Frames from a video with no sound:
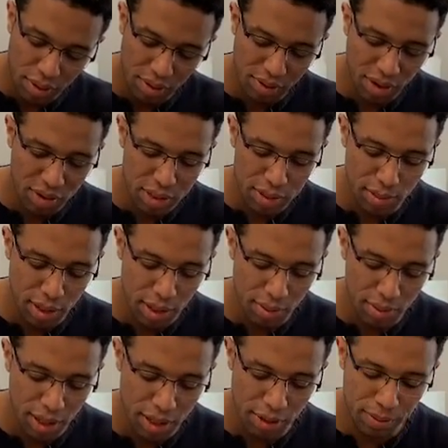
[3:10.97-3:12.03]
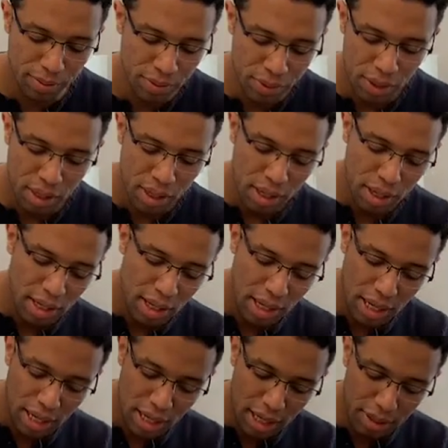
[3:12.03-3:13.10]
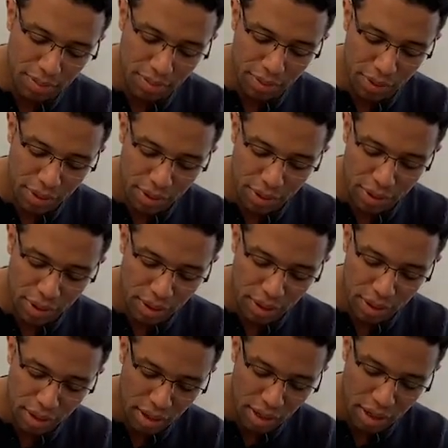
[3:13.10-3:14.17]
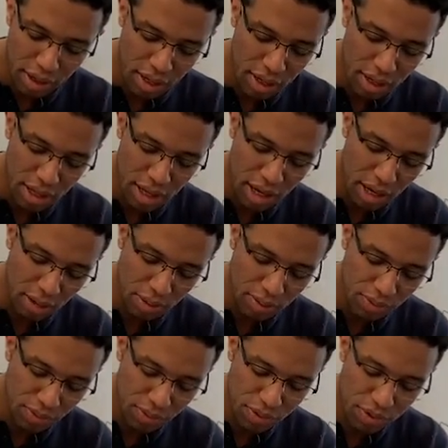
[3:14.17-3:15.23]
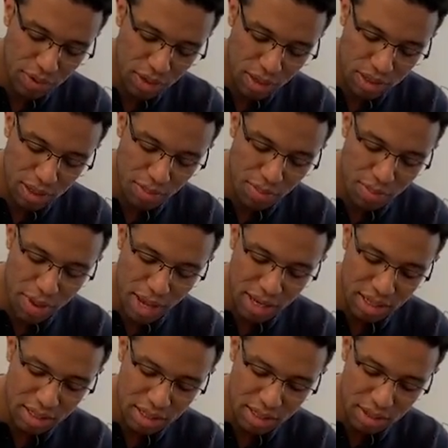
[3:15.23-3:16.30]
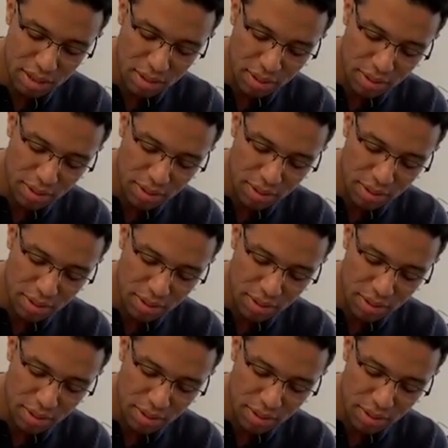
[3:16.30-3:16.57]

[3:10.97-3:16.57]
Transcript: very small amount, and then I'll start to mix.